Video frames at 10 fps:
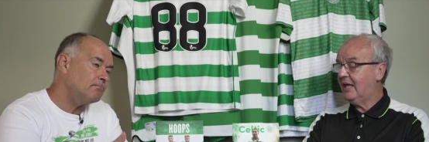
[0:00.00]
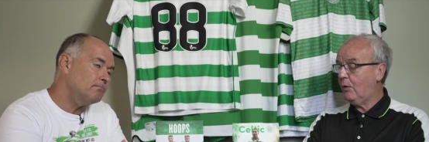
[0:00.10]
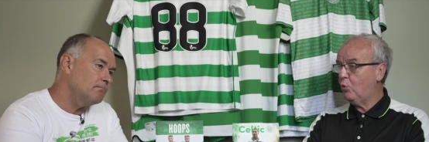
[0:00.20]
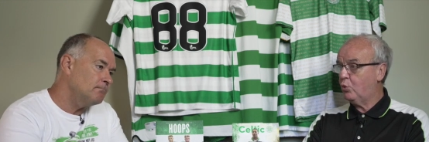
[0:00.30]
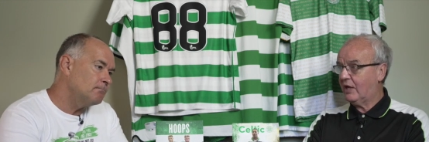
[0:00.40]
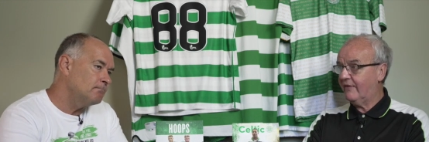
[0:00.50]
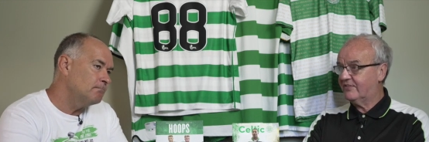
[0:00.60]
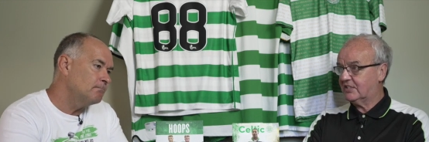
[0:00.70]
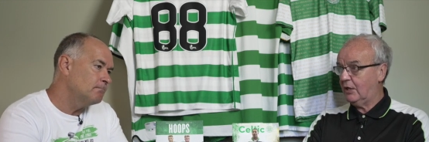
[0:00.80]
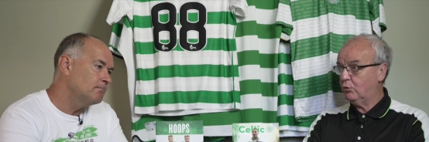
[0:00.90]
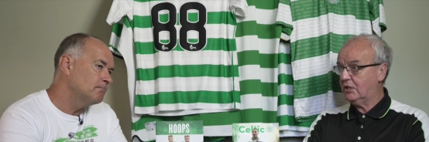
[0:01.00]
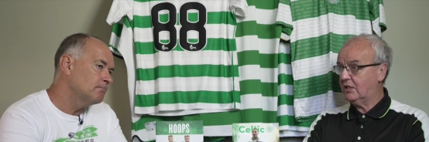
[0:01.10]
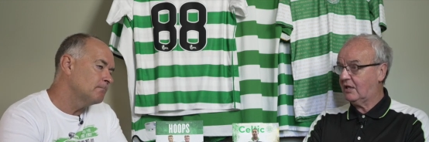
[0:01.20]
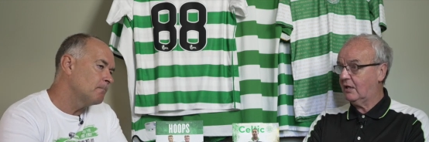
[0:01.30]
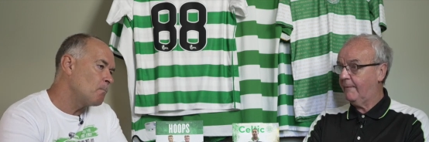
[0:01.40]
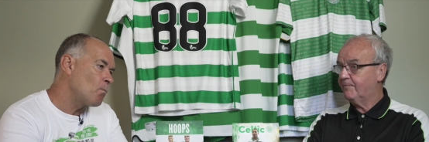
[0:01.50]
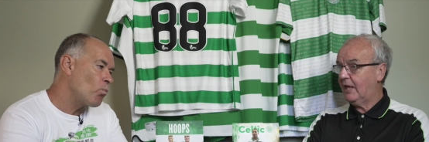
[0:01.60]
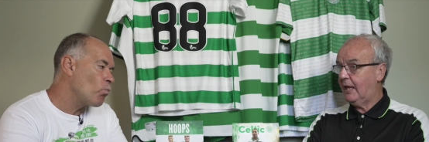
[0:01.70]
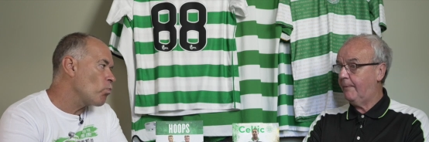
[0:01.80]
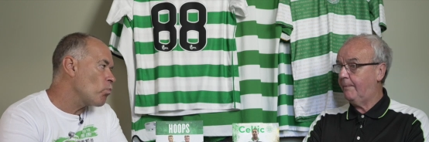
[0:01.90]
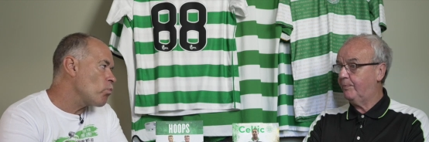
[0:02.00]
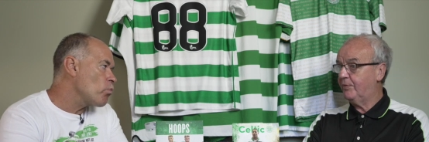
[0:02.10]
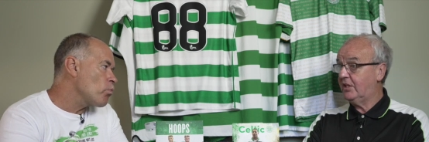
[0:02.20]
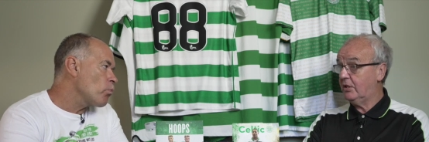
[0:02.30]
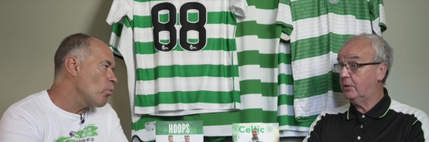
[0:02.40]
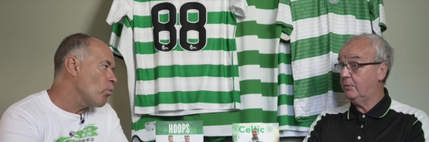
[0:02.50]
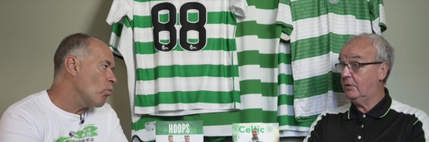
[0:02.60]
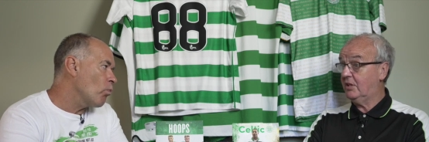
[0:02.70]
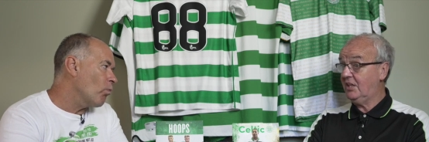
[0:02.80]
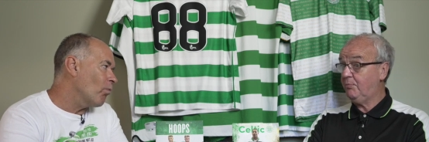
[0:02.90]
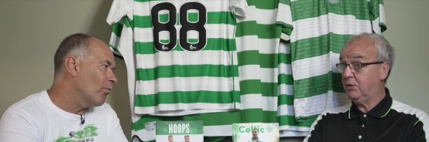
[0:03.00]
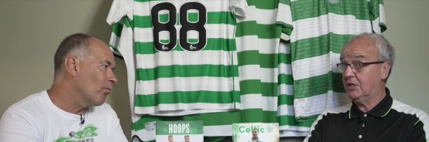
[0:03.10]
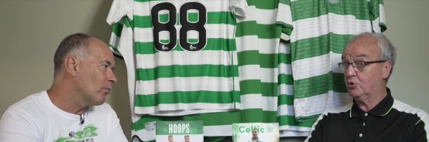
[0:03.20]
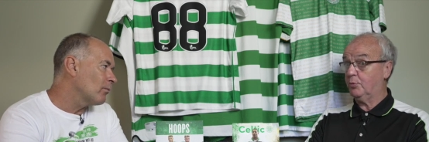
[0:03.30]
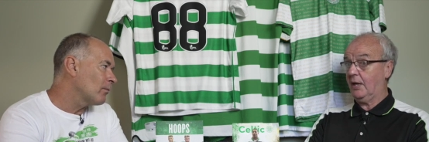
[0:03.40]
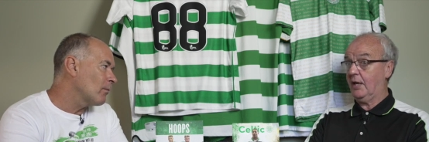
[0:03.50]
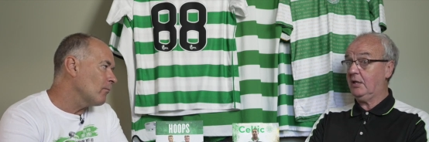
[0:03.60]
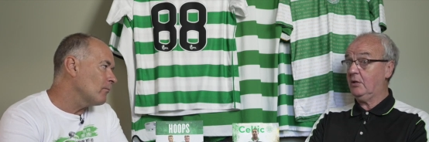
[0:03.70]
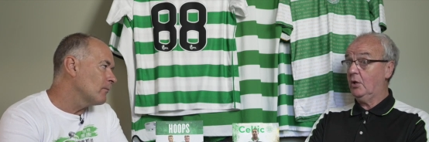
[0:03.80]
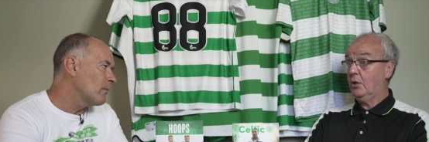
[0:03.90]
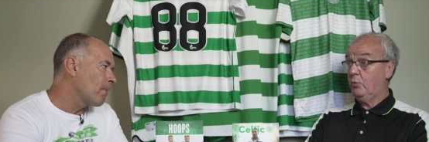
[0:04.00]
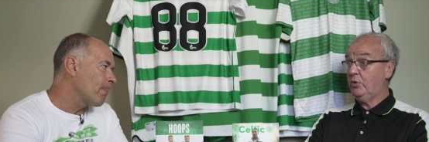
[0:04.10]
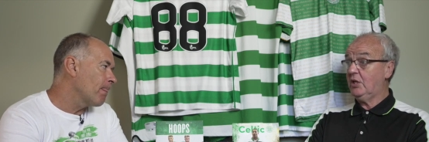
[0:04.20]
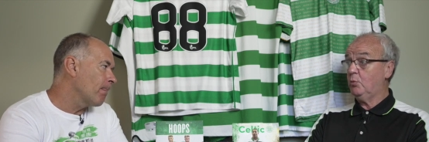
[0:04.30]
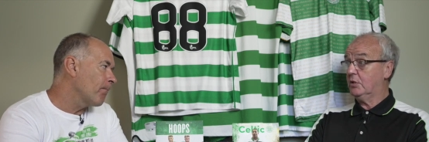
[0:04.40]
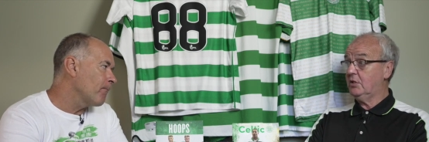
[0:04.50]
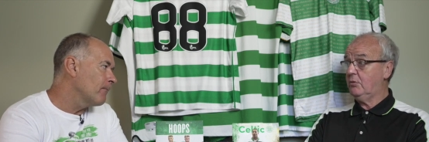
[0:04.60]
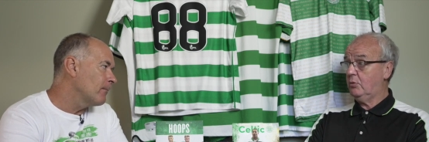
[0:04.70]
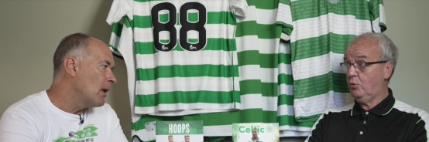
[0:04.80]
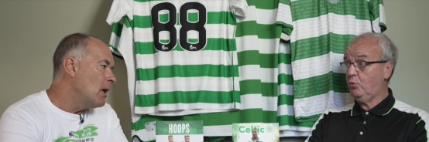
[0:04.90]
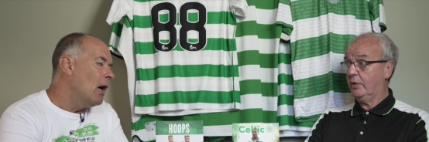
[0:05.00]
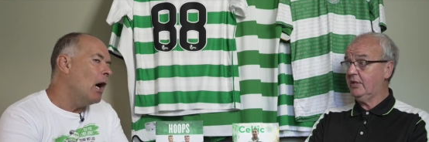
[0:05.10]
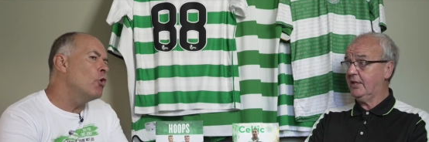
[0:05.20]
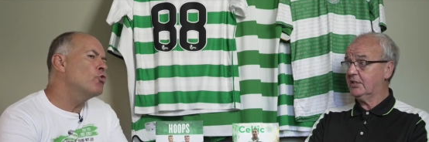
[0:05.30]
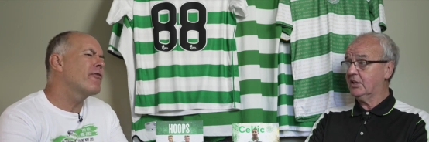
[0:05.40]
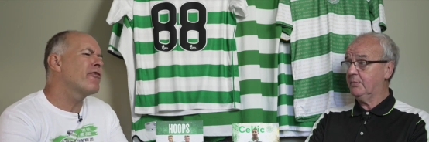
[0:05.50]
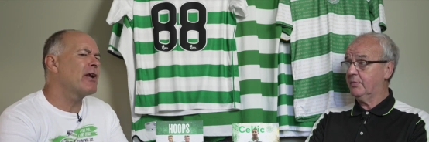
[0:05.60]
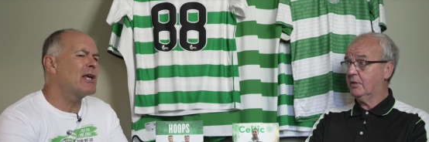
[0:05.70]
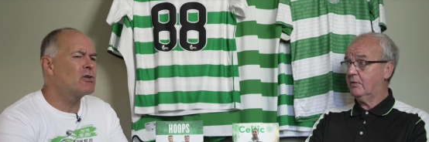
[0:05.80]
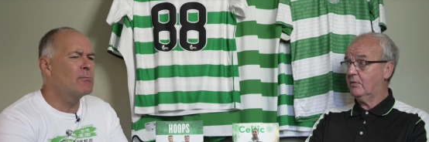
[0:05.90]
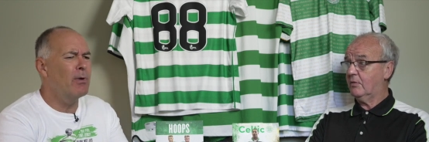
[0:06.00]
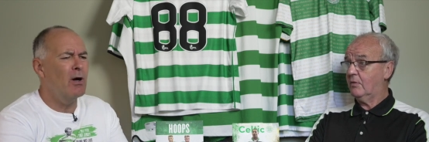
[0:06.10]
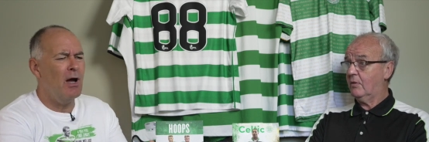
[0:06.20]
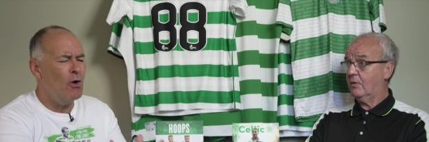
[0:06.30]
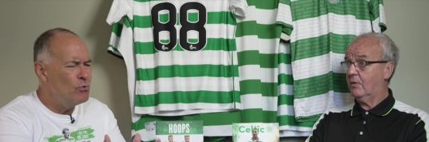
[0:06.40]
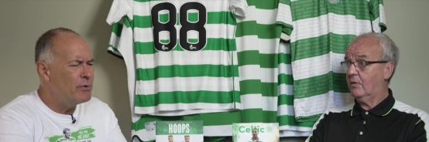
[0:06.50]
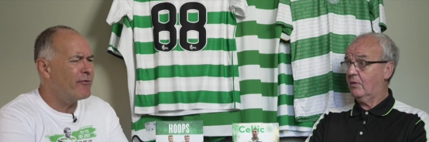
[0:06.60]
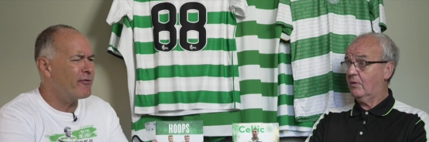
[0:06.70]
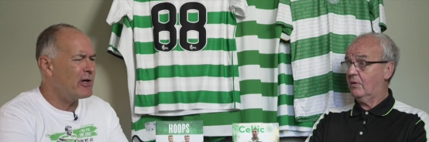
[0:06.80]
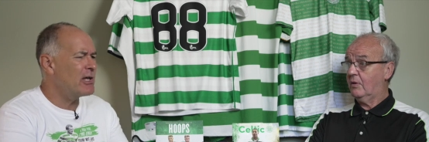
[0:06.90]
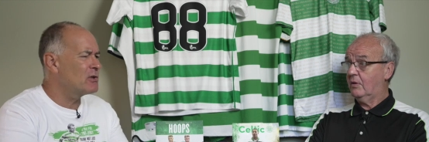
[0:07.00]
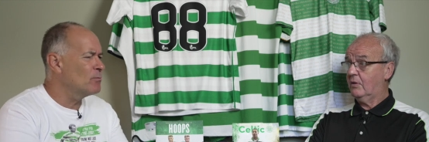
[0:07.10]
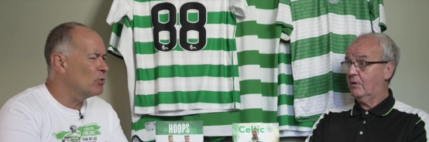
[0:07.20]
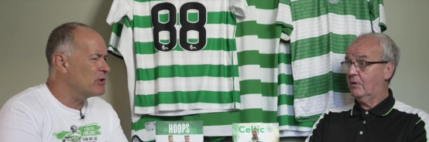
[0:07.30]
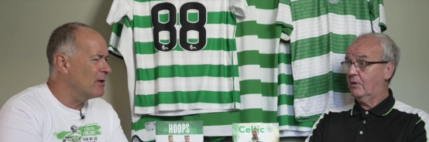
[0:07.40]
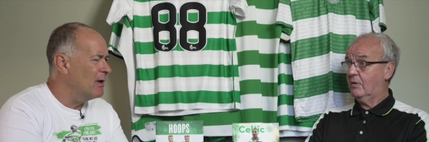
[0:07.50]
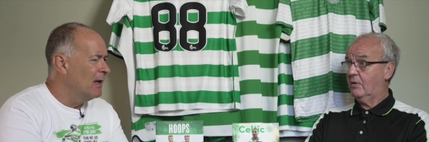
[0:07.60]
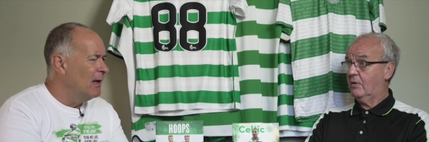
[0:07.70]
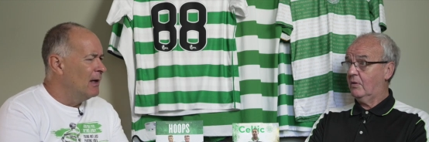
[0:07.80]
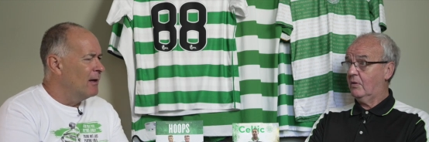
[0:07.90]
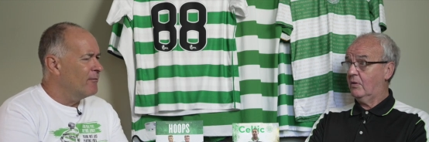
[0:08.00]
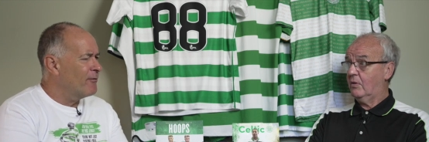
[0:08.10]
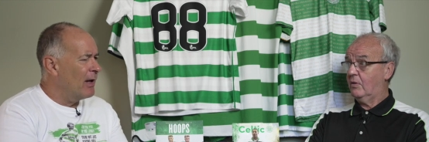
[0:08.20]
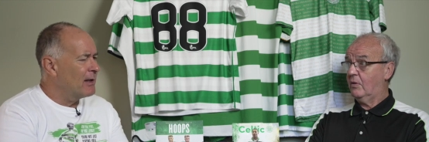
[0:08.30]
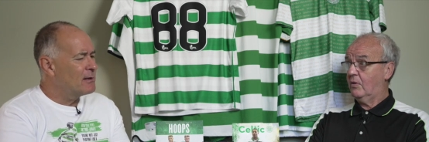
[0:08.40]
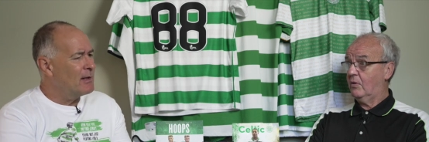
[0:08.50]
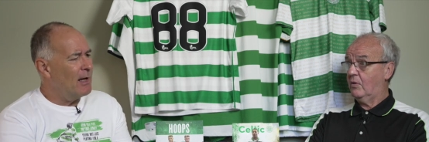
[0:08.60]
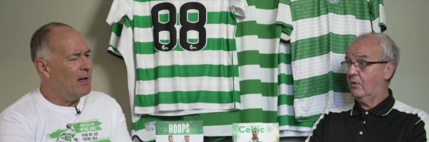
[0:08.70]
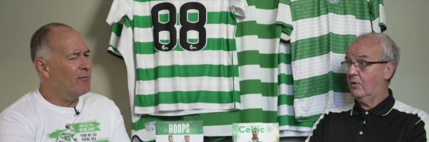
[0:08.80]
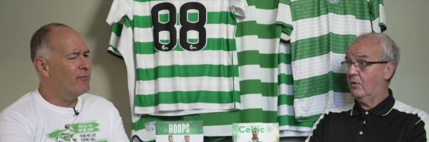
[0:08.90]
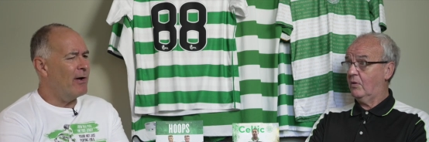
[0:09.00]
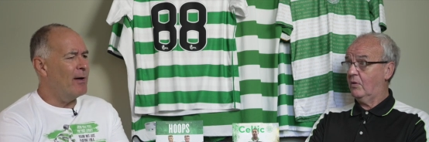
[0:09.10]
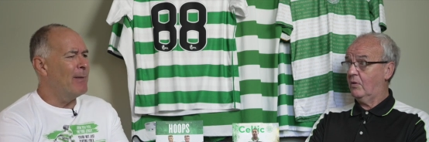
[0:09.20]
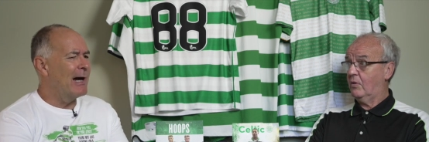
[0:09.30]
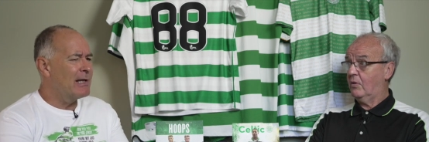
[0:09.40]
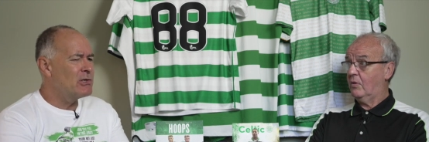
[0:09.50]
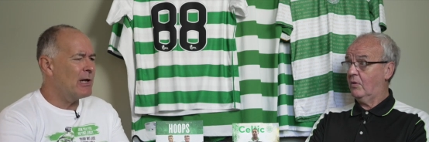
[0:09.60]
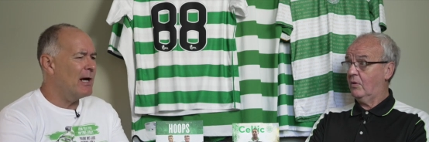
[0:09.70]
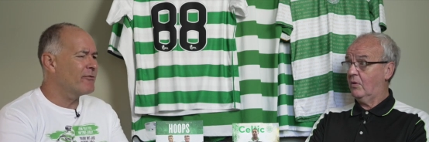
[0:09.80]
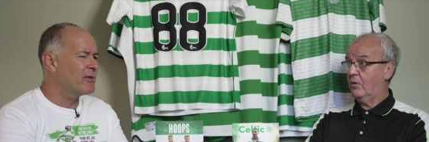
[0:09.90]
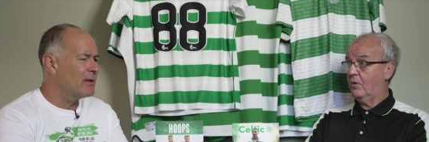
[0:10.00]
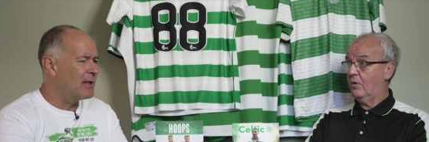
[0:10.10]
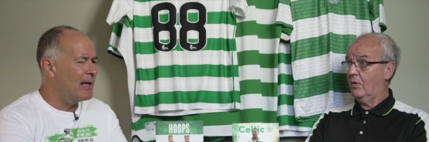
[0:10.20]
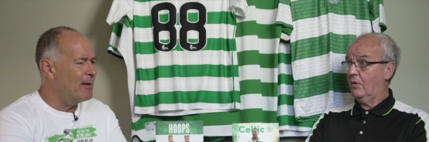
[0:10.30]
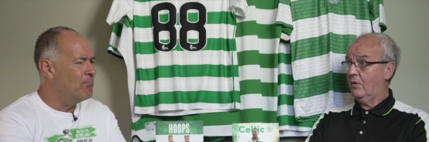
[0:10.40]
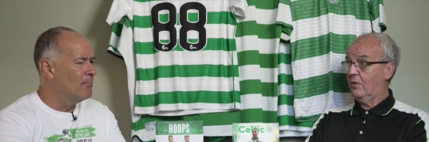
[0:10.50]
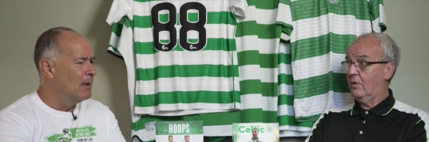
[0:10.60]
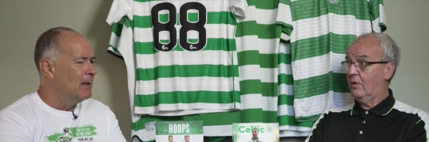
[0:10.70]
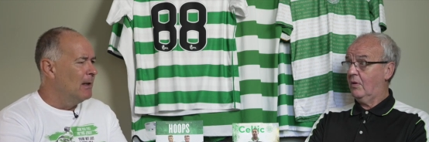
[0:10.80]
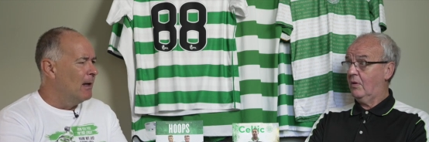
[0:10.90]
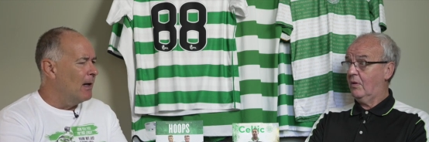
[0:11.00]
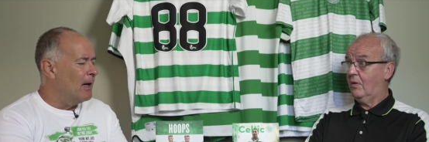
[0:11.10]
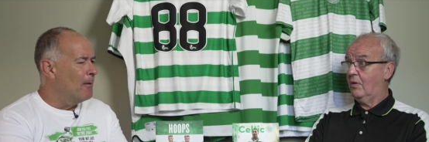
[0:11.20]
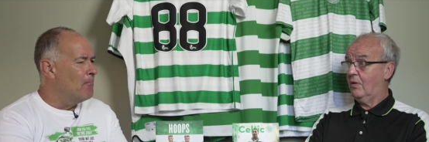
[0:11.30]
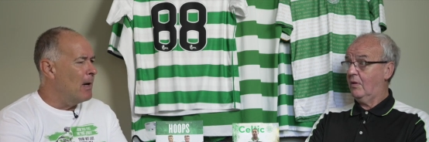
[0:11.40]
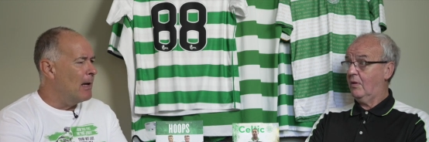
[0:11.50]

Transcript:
Speaker 1: That will give Celtic. Um, the, the players will be like, ah, we can win. We'll win the how refreshing,
Speaker 2: game. but how refreshing was it Frank, to have a manager after the game um,